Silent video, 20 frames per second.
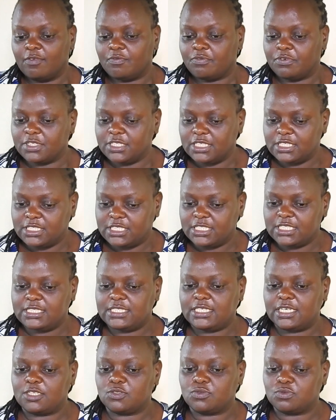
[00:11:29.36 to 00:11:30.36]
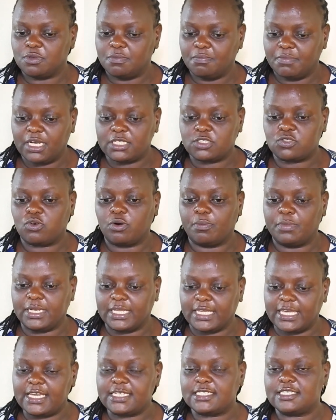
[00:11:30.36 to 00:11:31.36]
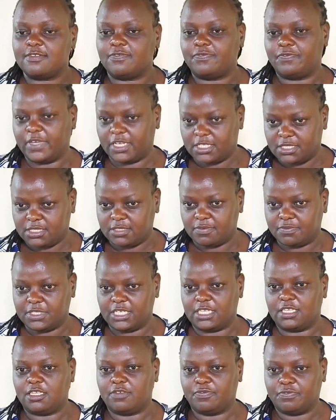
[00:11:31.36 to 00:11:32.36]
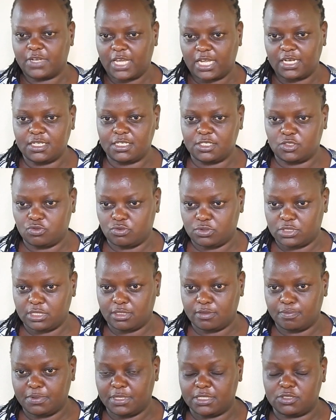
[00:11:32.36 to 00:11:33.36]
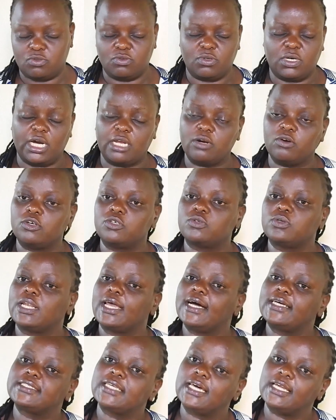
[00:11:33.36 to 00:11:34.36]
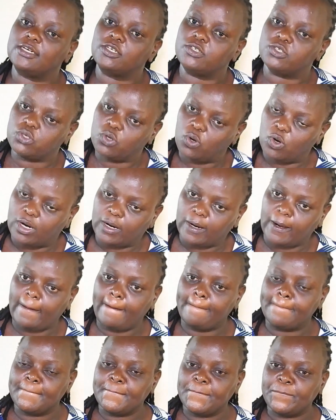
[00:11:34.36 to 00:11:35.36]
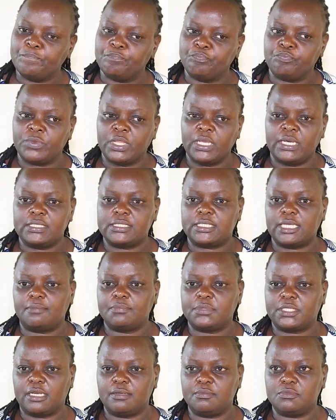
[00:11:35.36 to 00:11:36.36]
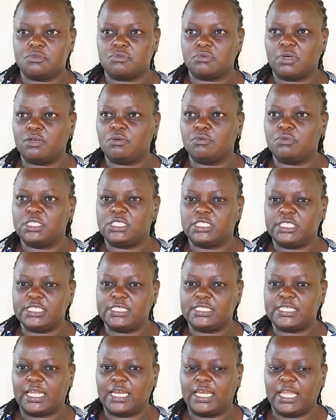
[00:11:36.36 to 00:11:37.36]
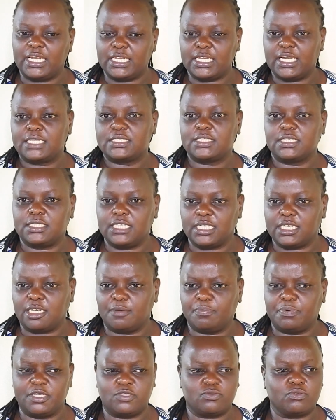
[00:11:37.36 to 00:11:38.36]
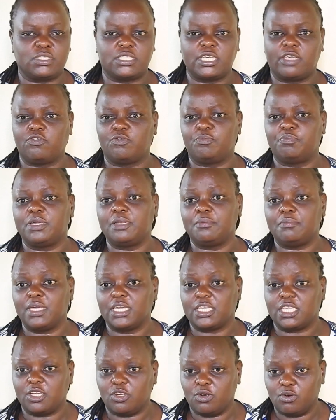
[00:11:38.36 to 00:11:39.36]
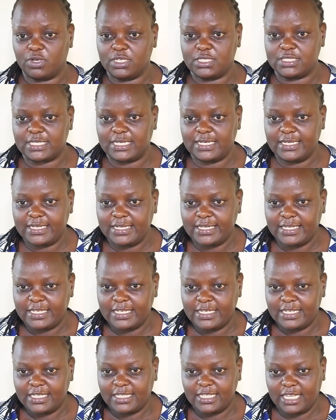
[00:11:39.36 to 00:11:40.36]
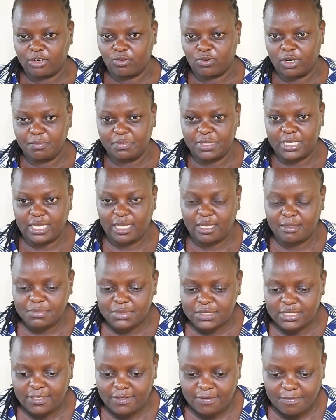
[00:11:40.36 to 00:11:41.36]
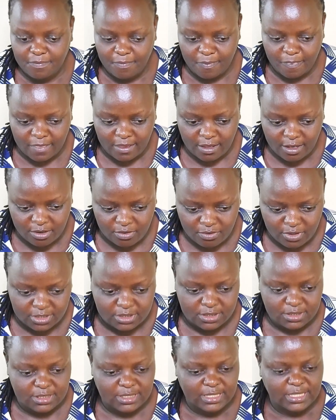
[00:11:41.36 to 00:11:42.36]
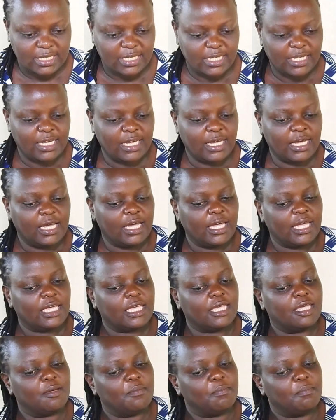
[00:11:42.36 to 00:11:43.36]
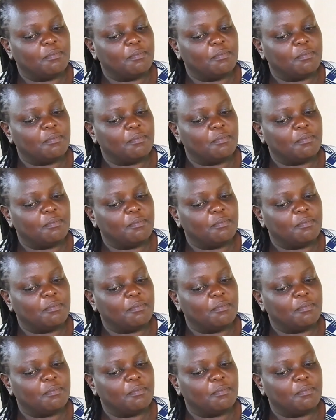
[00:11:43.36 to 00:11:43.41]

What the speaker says: For the teachers, we must communicate effectively if learning is to take place. You can go to class and talk. Sometimes when we teach and learning hasn't taken place, we say you've been making noise. That one becomes noise. He